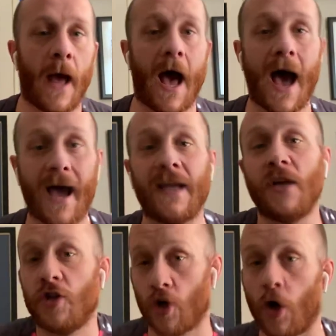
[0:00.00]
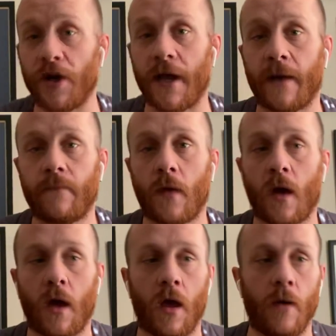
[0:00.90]
I enjoyed it.
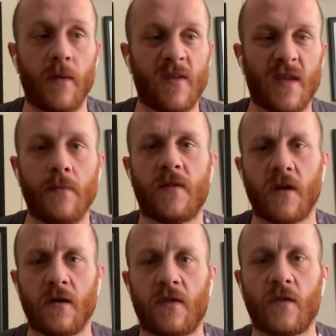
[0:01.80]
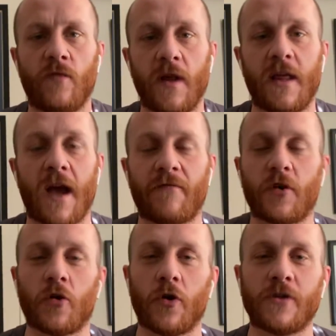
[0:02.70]
He seemed to really have a
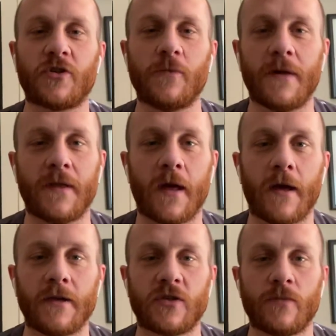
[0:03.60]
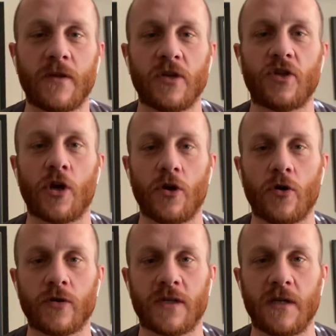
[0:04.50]
go at some of the
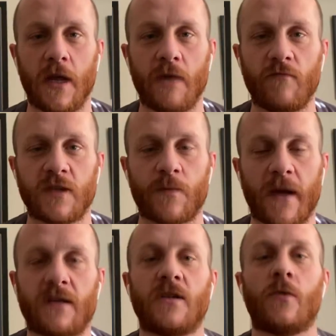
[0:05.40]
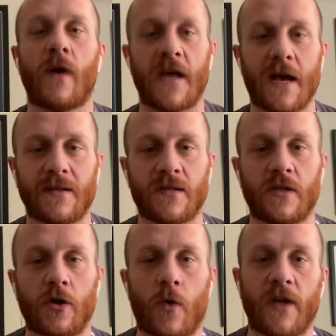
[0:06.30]
journos in respect to the way he
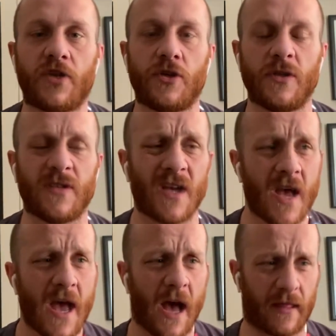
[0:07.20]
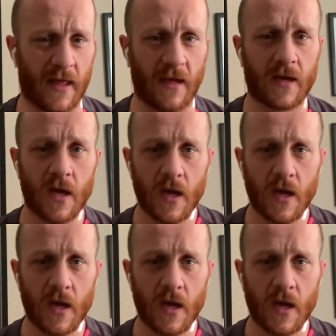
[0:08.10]
answered the questions. I think